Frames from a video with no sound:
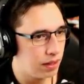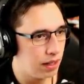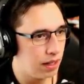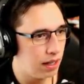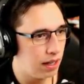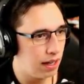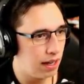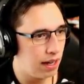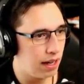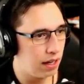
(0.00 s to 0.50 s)

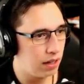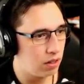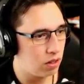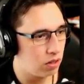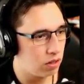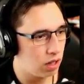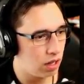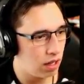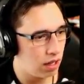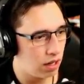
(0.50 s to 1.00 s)

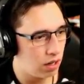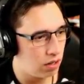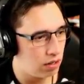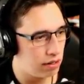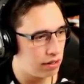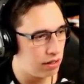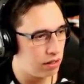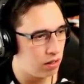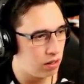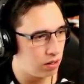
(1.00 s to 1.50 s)
Cortana
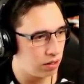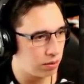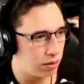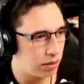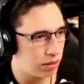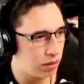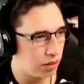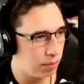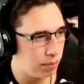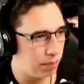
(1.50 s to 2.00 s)
already knows
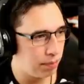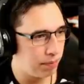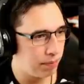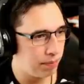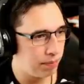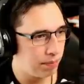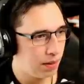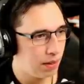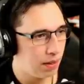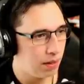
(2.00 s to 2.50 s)
what's up.
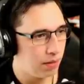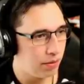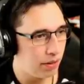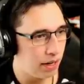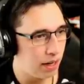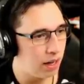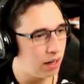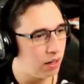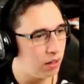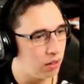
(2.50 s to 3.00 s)

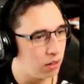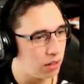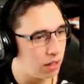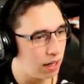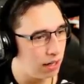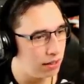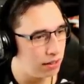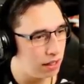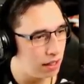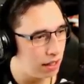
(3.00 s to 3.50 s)
Vale, look,
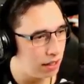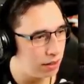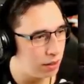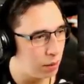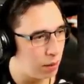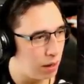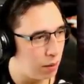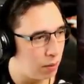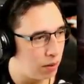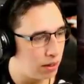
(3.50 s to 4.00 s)
I
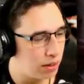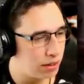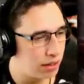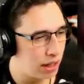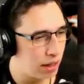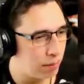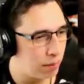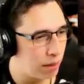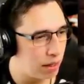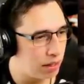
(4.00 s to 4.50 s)
want to
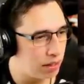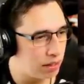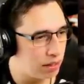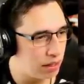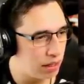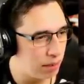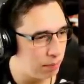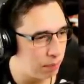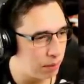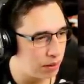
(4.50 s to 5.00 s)
send my
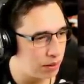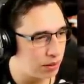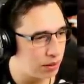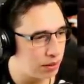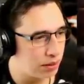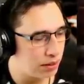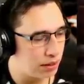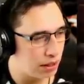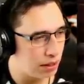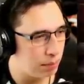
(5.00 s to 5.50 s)

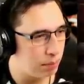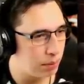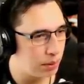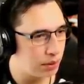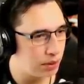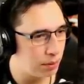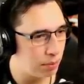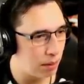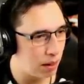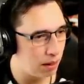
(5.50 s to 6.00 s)

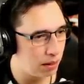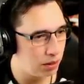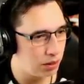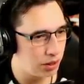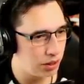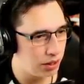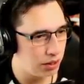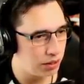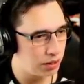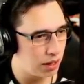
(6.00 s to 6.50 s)
deepest
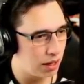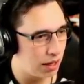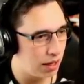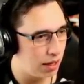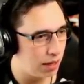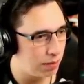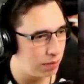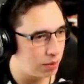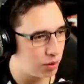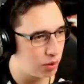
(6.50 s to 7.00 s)
apologies. I
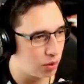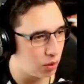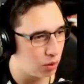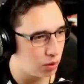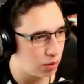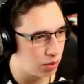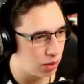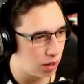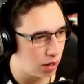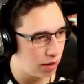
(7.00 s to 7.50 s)
am so
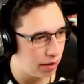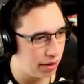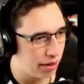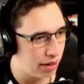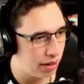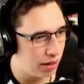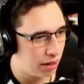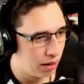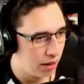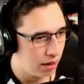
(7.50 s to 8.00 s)

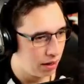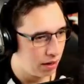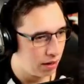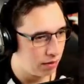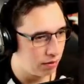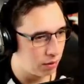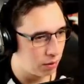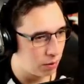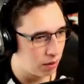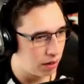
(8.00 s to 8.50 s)
sorry
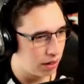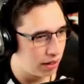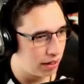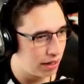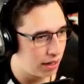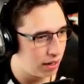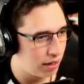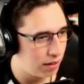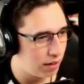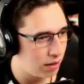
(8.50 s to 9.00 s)
for what I
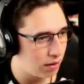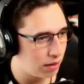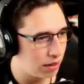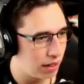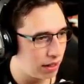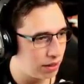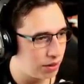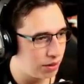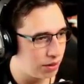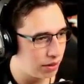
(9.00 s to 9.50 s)
did.
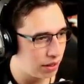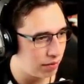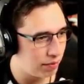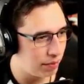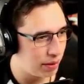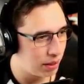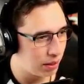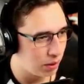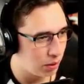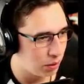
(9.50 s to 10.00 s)
Okay, she's giving
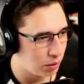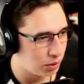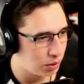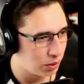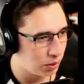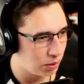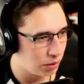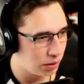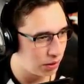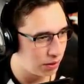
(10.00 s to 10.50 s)
me the cold
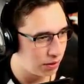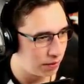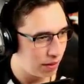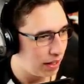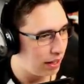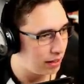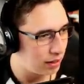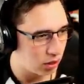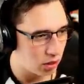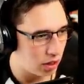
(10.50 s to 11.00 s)
shoulder.
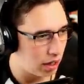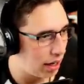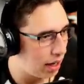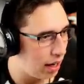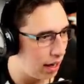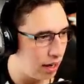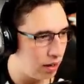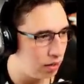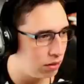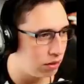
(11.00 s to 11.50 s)
It's okay,
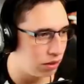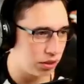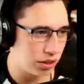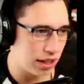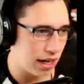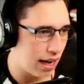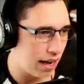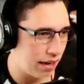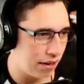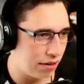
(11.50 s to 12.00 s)
I
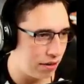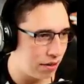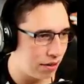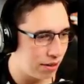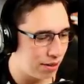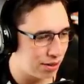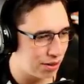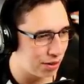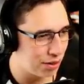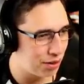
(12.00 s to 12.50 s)
understand.
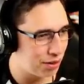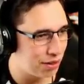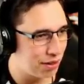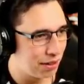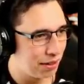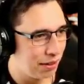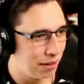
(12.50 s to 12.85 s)
Just